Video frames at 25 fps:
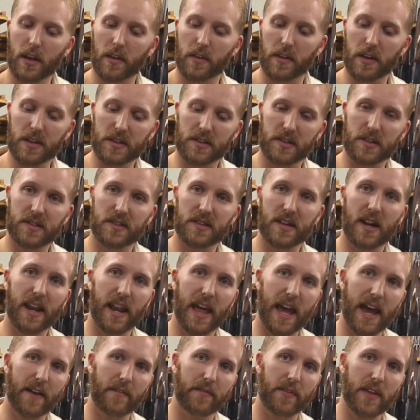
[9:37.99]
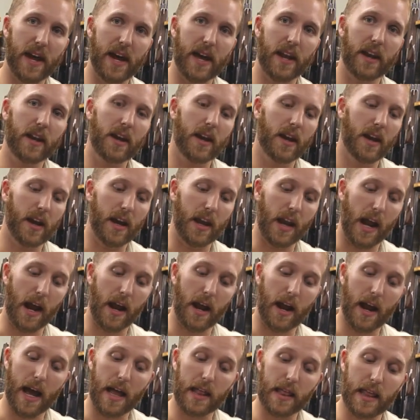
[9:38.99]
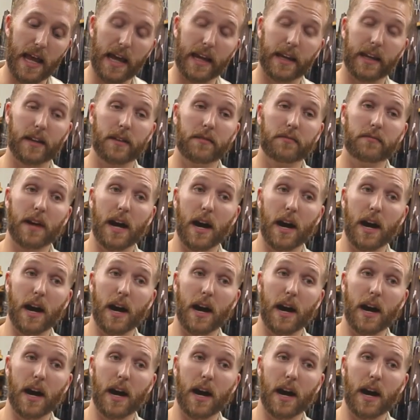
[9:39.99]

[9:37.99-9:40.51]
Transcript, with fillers: This does not have that, and I like it.